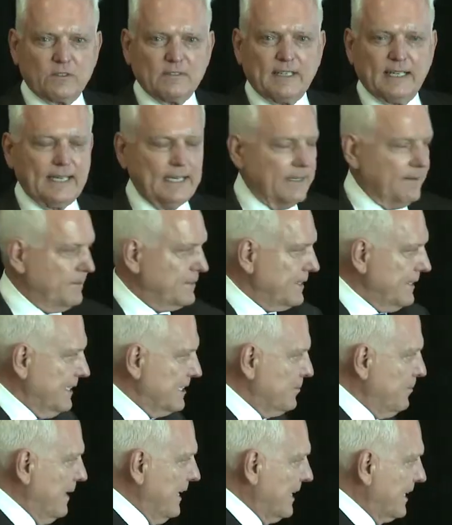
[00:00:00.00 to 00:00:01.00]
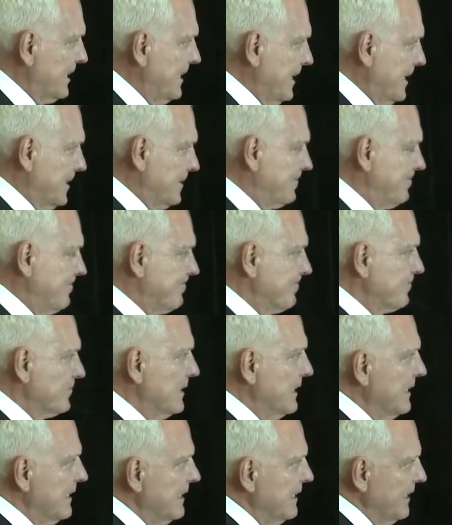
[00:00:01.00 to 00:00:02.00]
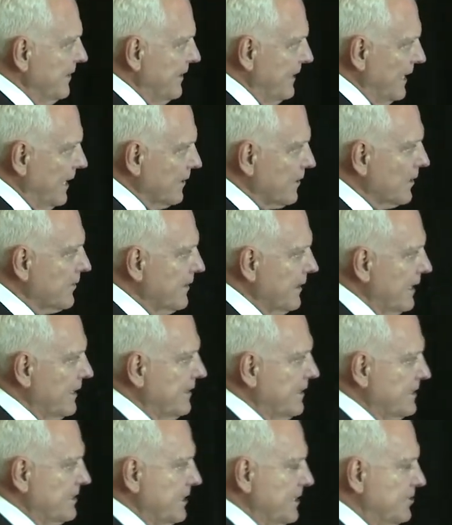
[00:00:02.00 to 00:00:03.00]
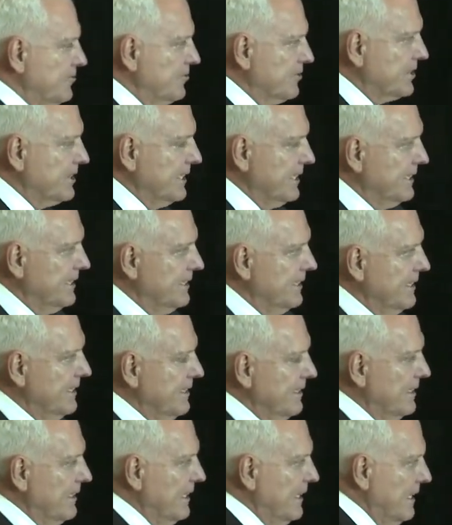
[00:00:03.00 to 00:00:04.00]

lives as Medicare. The other thing that's interesting